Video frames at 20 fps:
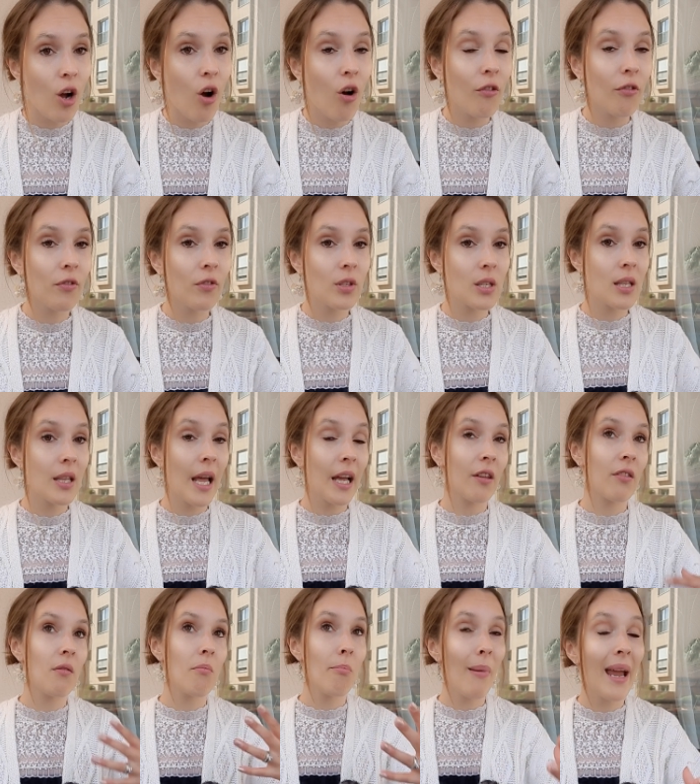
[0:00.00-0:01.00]
of, like,
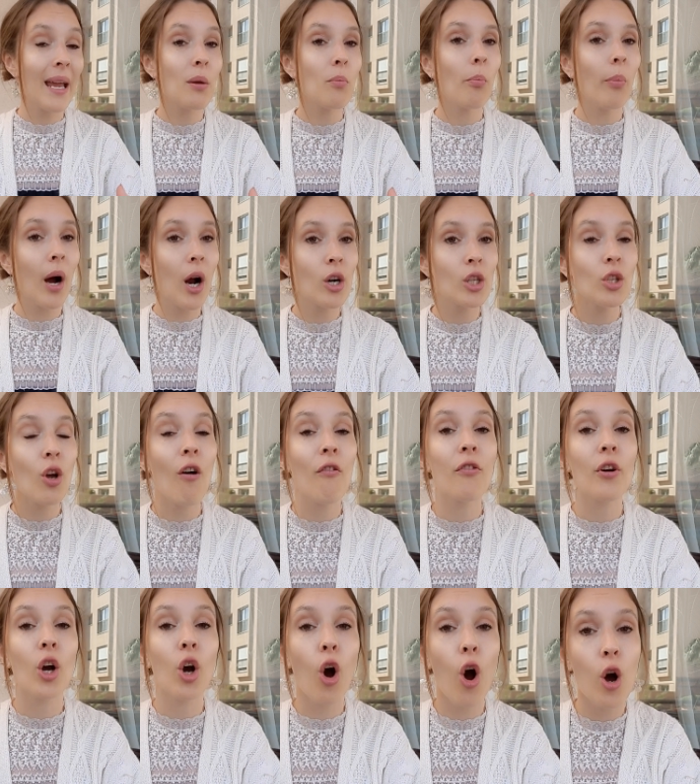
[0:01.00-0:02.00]
the main part
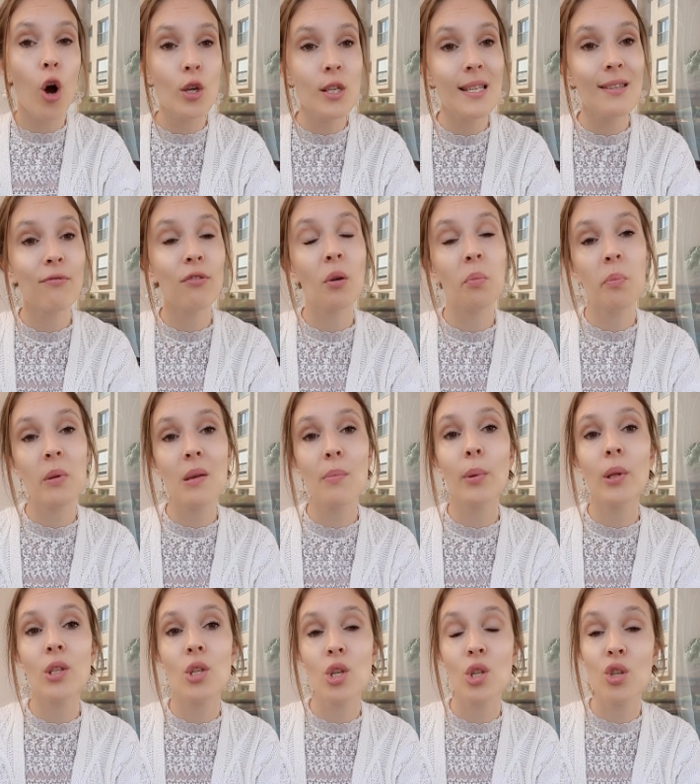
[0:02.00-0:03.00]
of a cost for
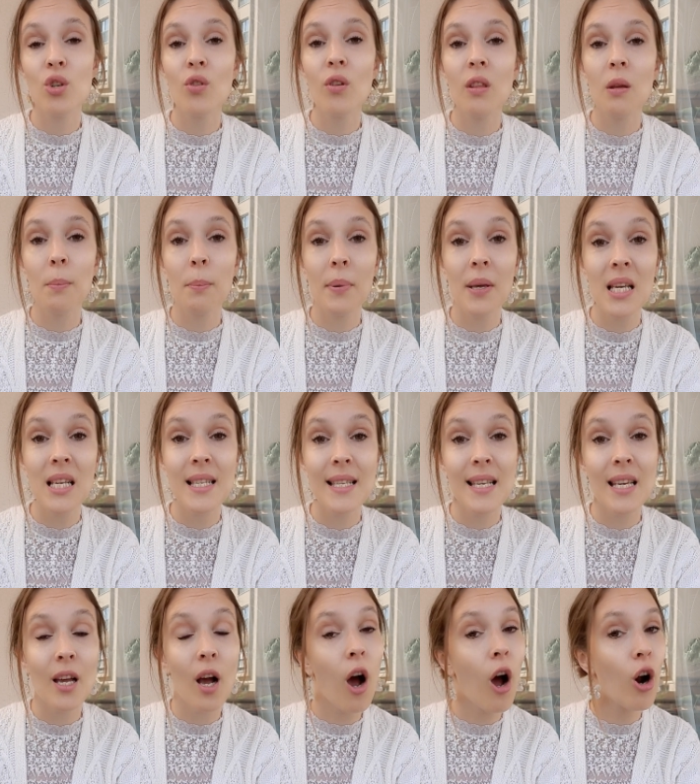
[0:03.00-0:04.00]
people to do the
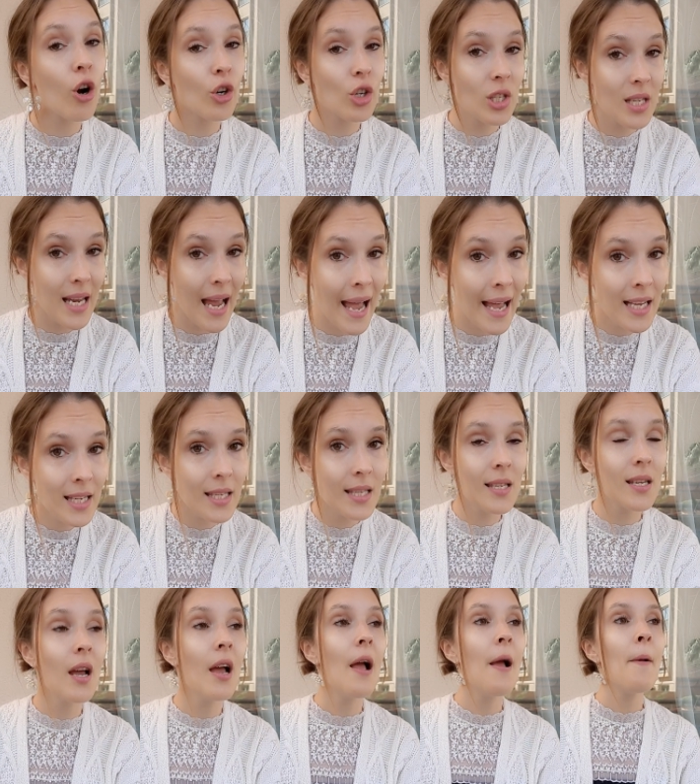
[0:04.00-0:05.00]
PCR
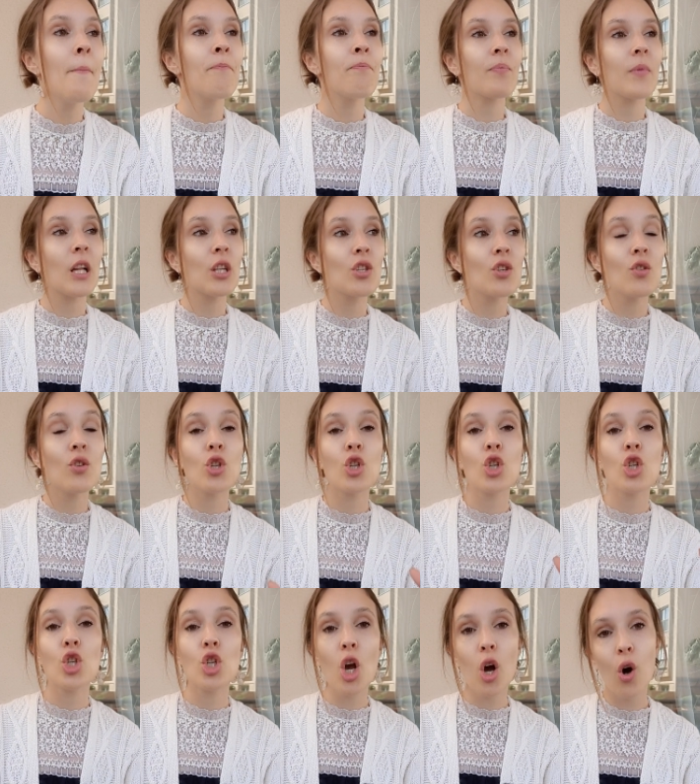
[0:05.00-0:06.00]
test, to
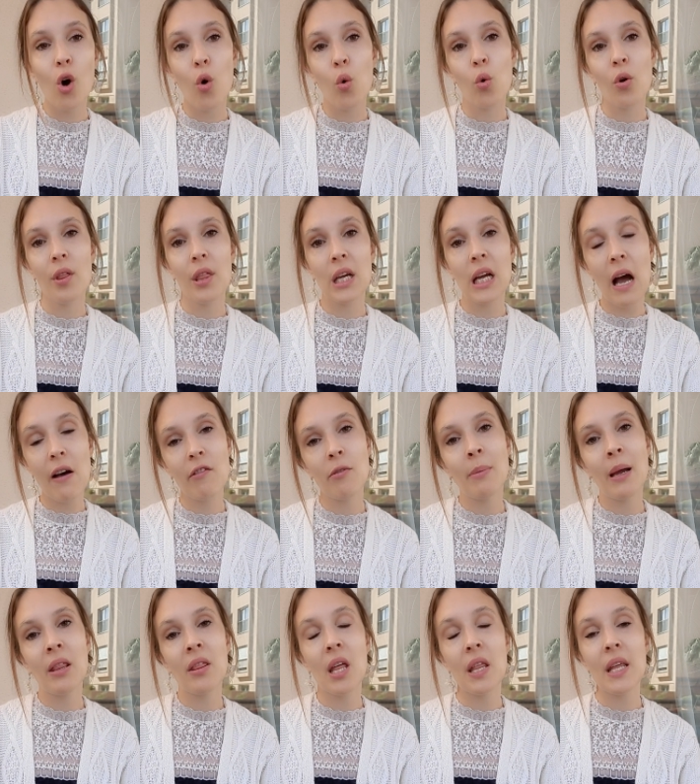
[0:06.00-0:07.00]
show the
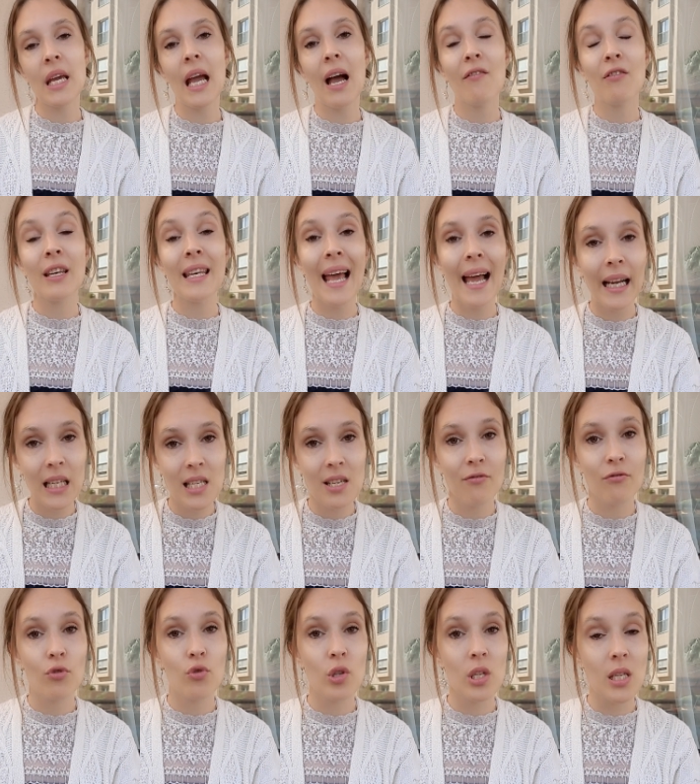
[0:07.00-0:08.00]
government that they have
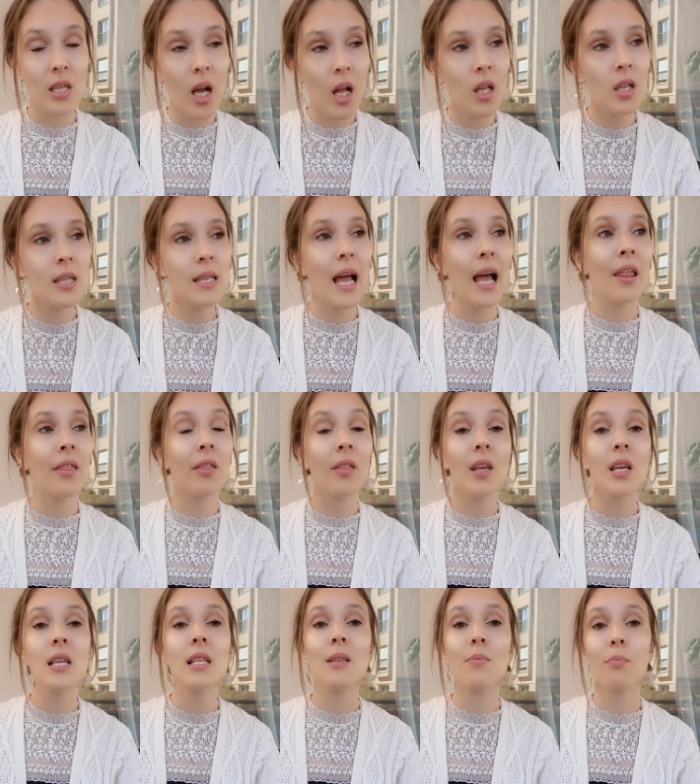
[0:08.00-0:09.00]
negative results and
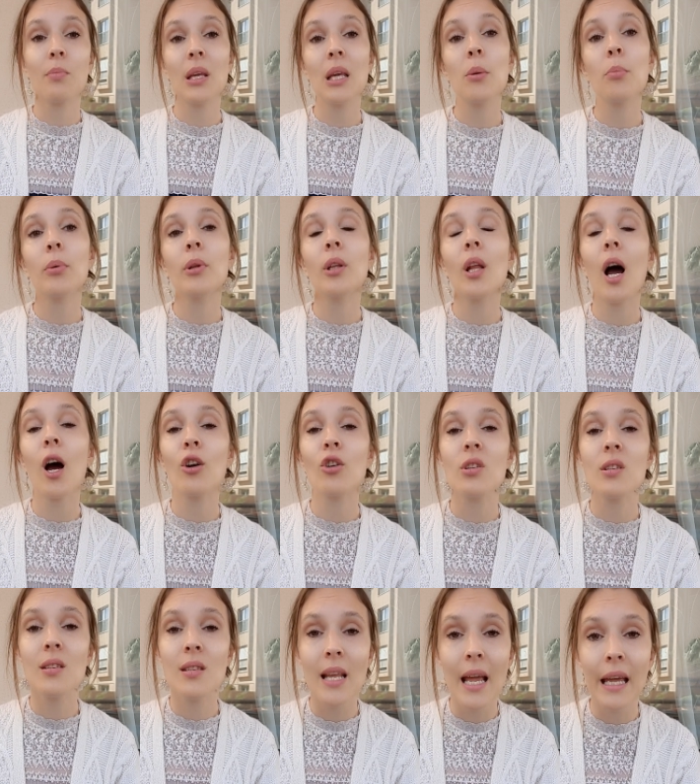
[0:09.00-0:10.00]
these people are
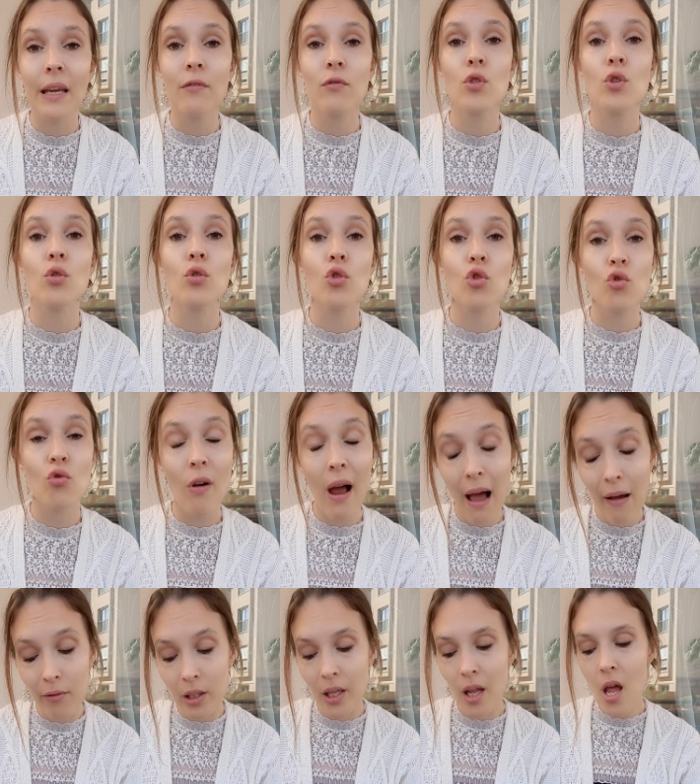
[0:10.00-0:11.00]
safe to
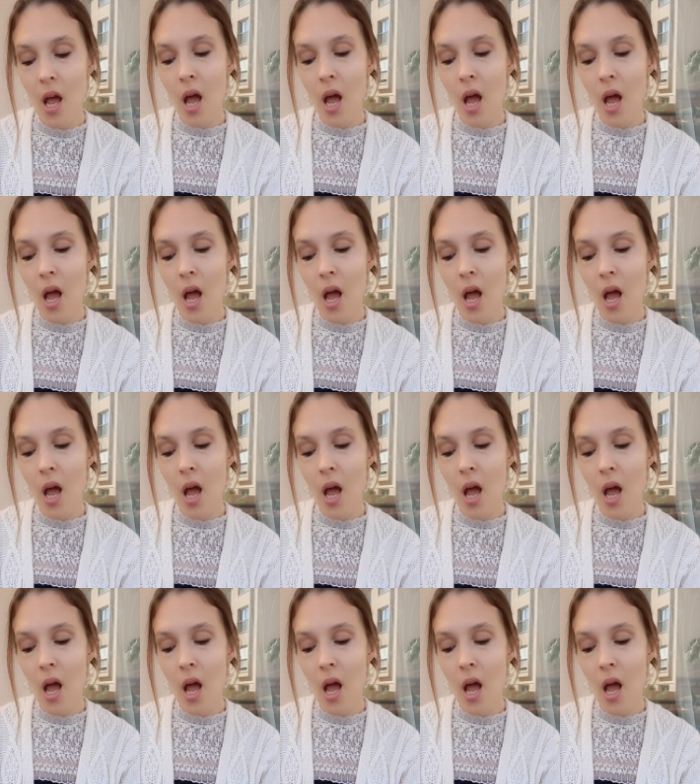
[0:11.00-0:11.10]
travel.